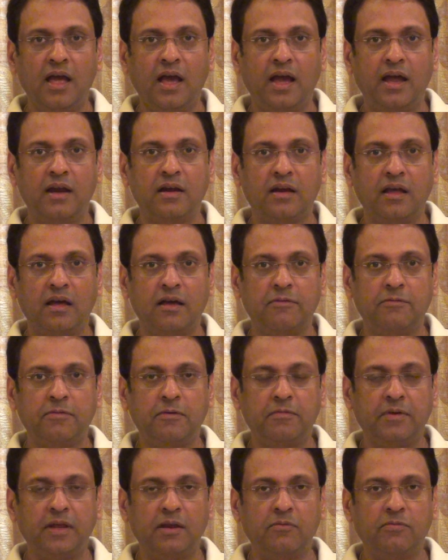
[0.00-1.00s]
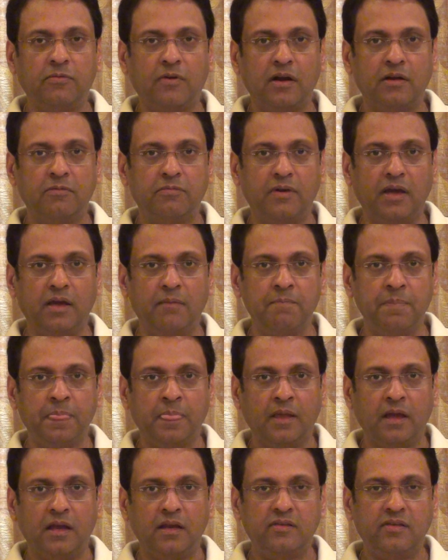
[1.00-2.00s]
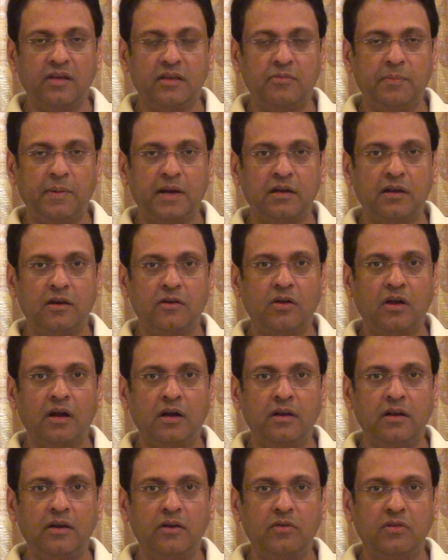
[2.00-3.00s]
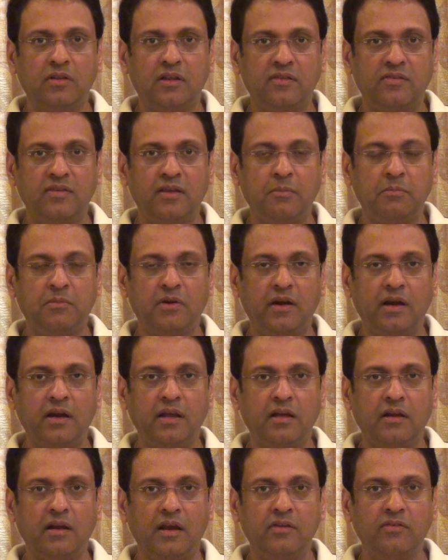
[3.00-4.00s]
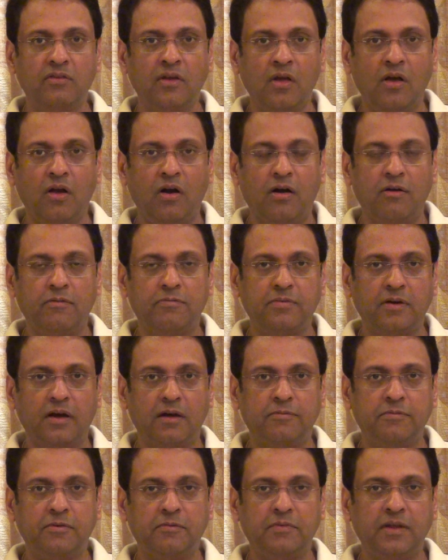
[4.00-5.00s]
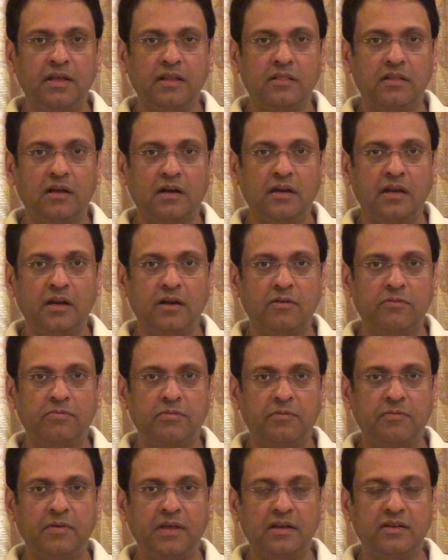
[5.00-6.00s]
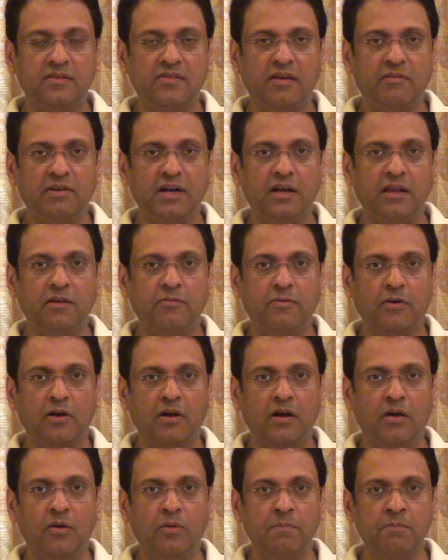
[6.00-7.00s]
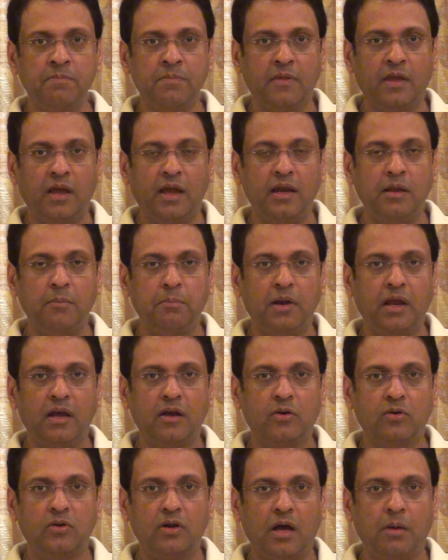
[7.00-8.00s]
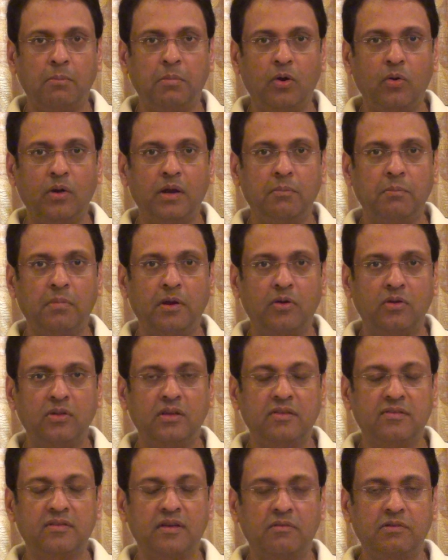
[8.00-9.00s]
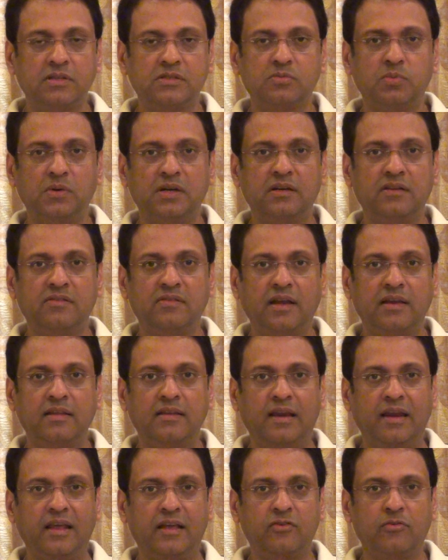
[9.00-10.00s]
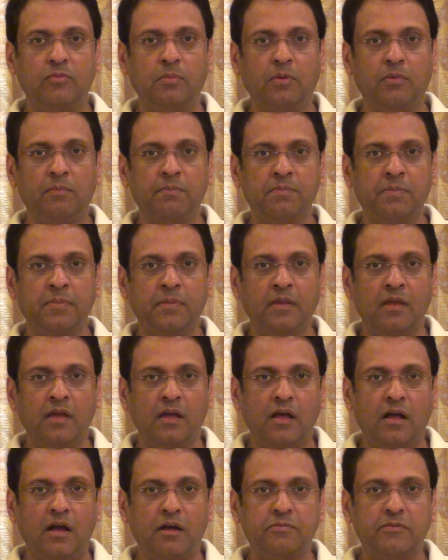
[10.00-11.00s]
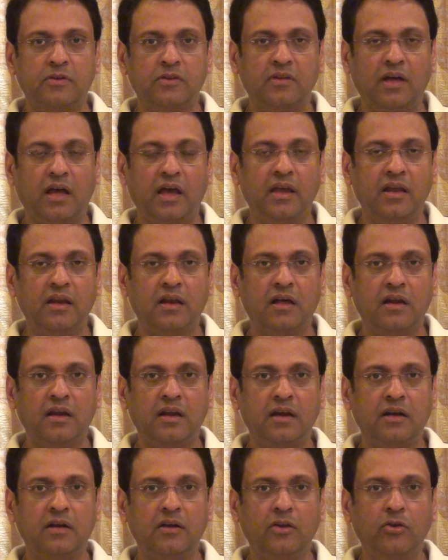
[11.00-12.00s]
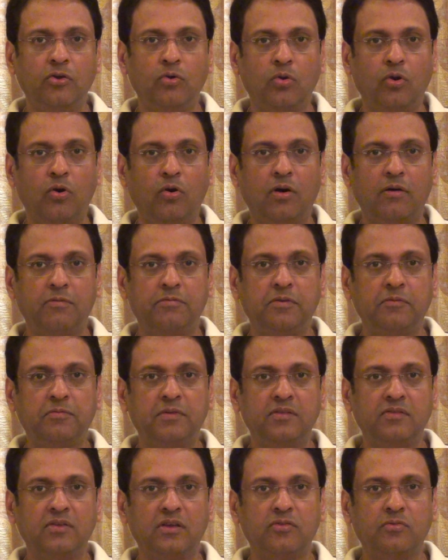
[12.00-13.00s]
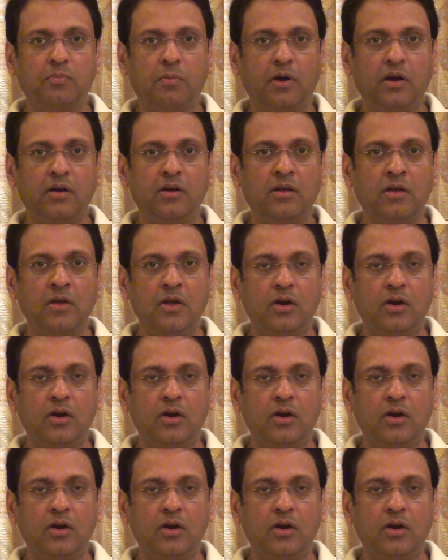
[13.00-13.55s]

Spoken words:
and 1545. It's expected to continue in the same trading range of 1530 to 1570 for now. Any breakout above and below these levels will decide the next move. Of course, INR hit new low of 56.20